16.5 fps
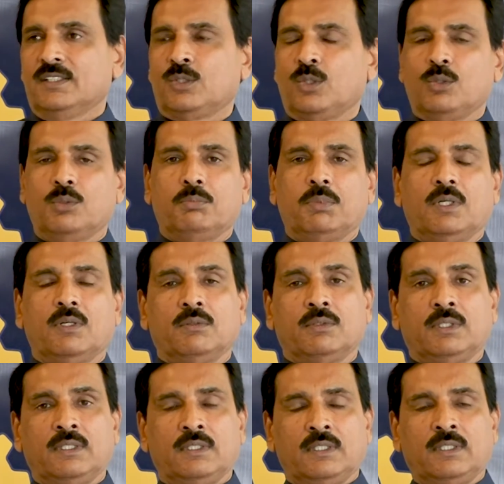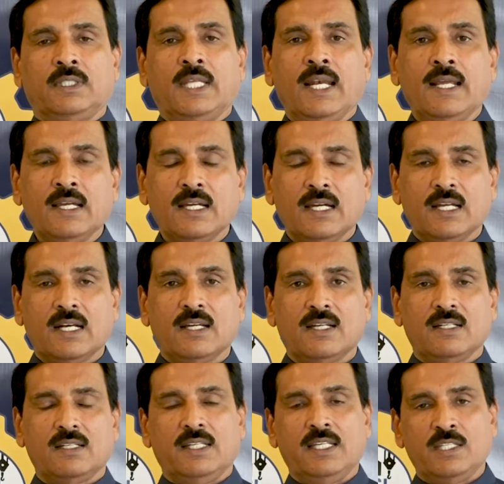So uh,
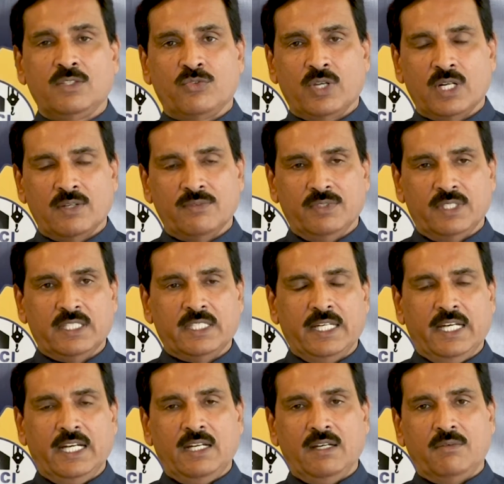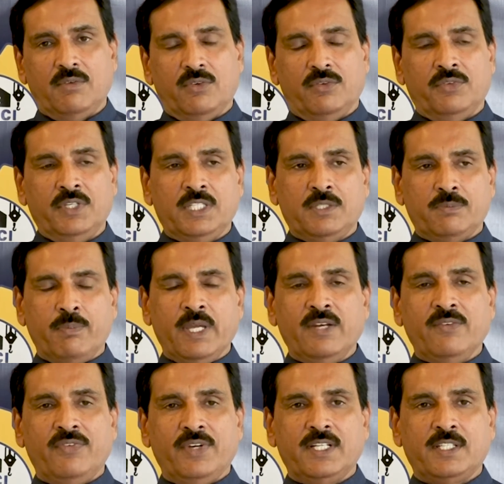Telangana is one of the state which
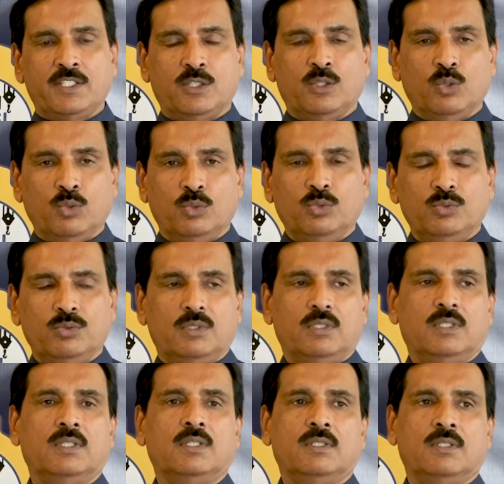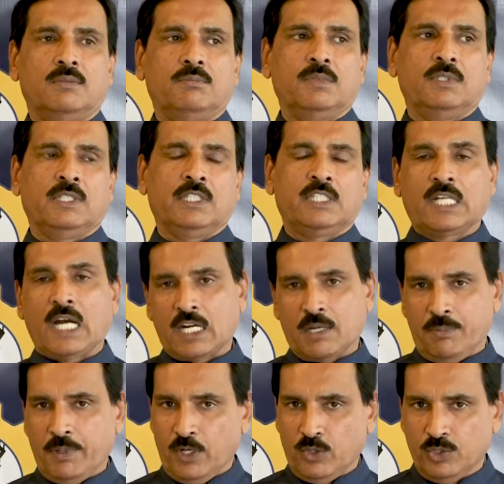benefits through uh, the
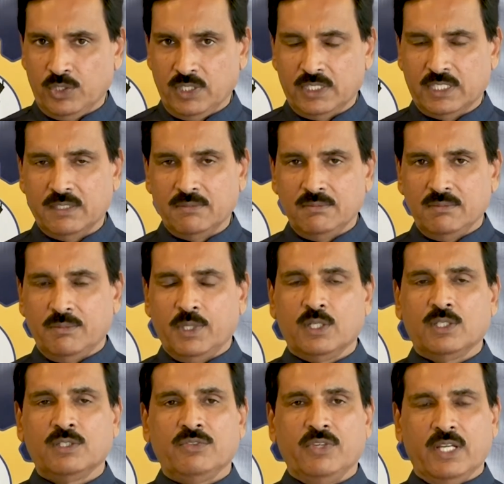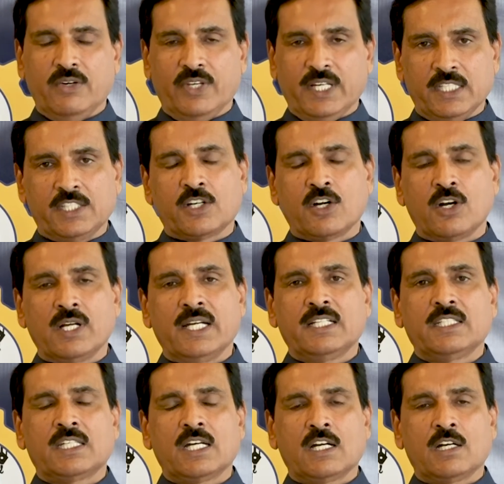startup ecosystem because we are very strong
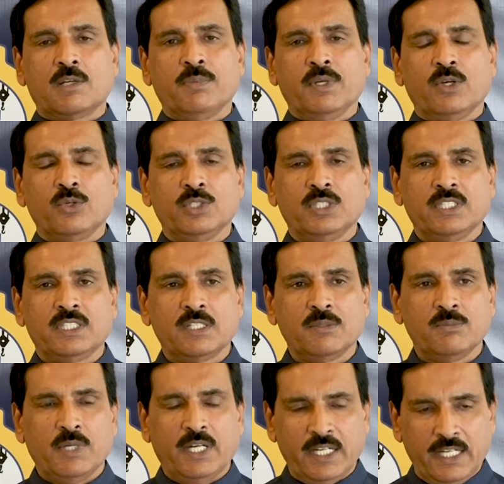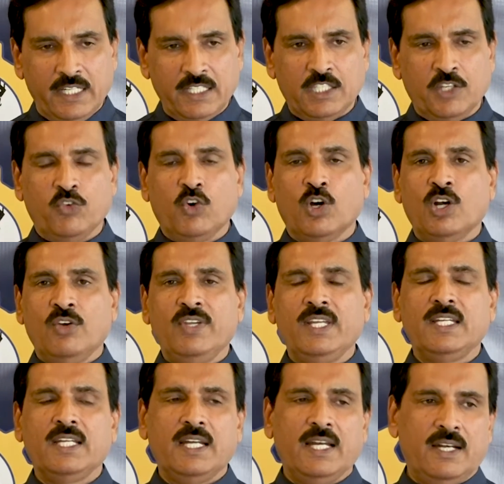at startup ecosystem and it is
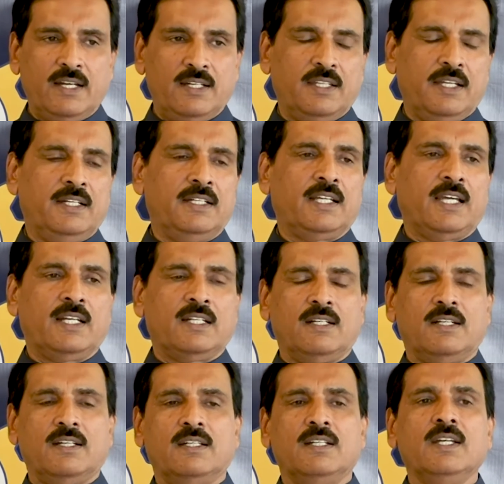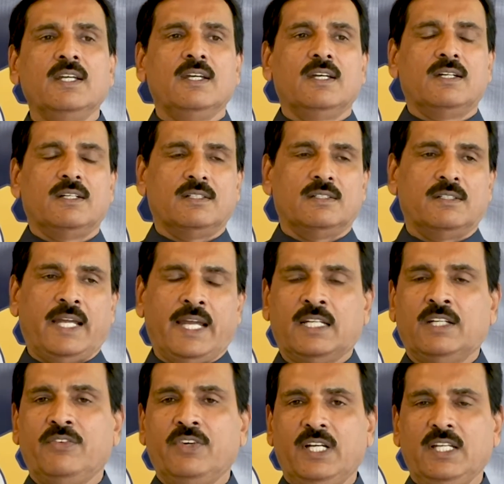evolving and the entire uh, uh,
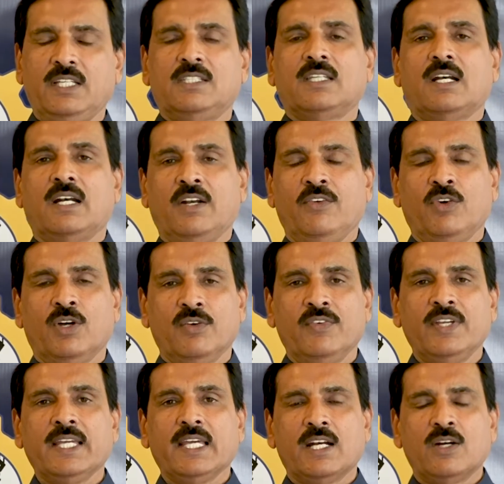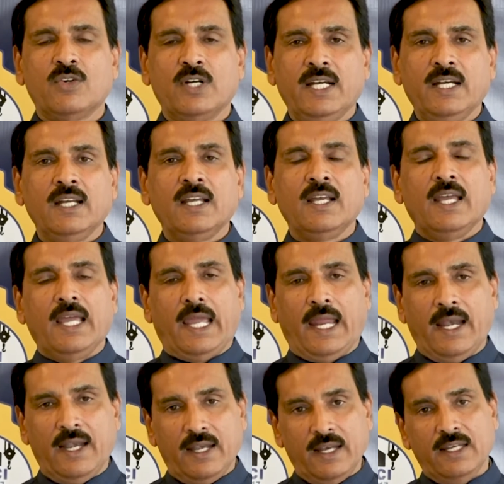activities are revolving around it
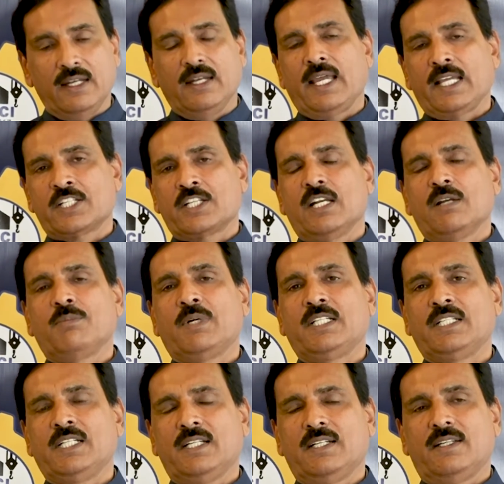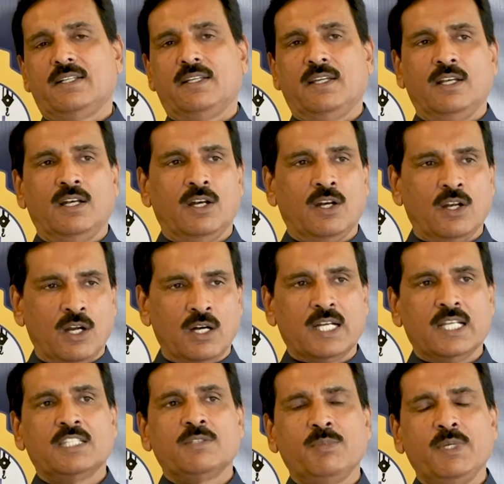and in national budget a
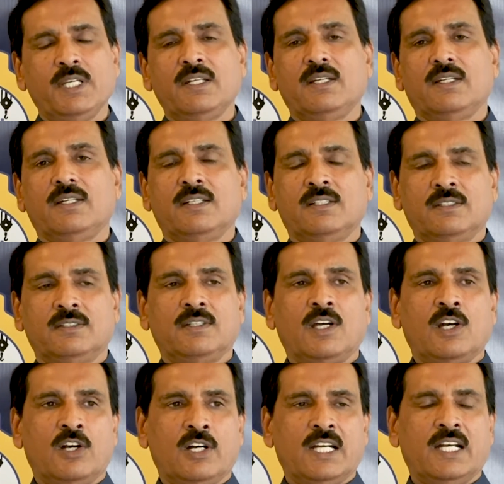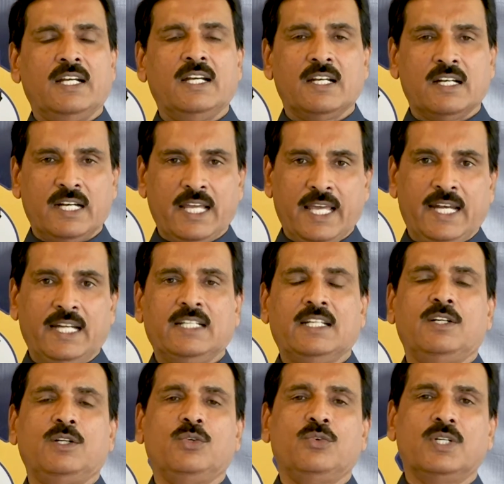lot has been uh, allotted or
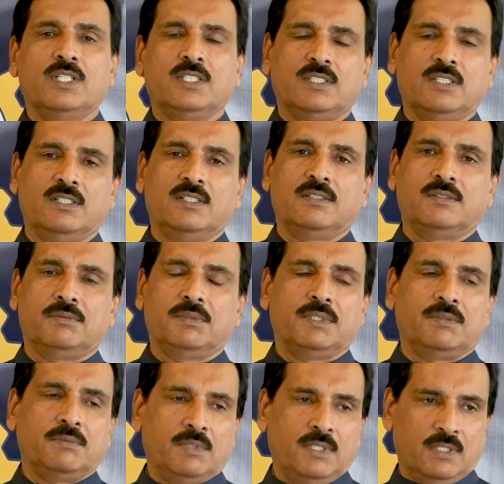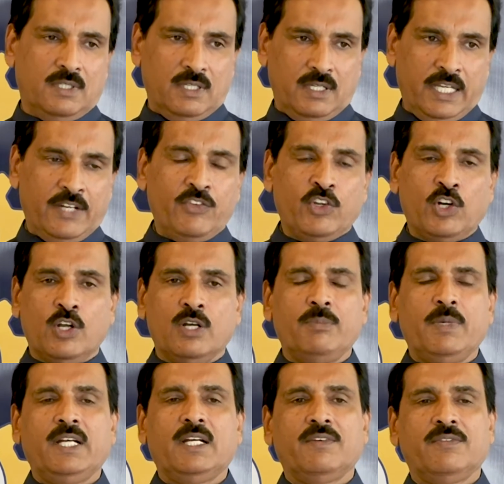directed towards uh, the, the,
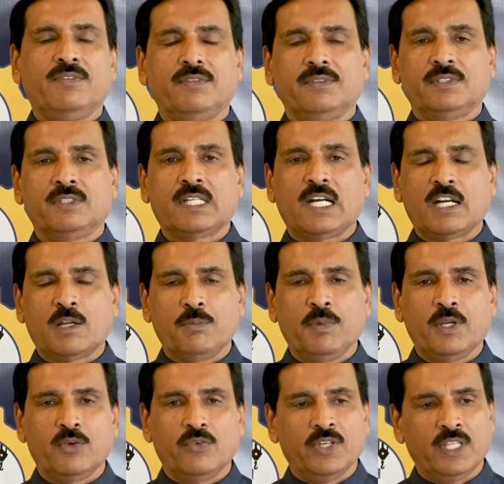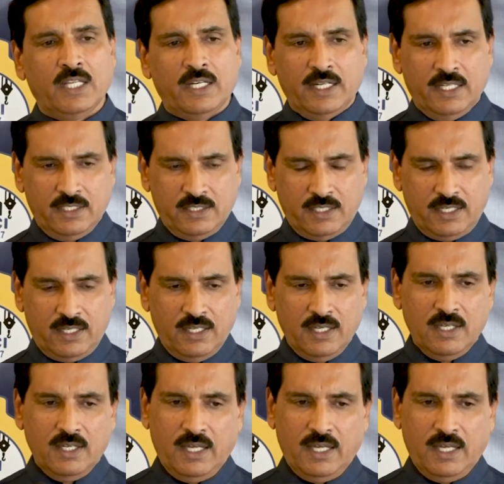environment of startup eco whether it is uh,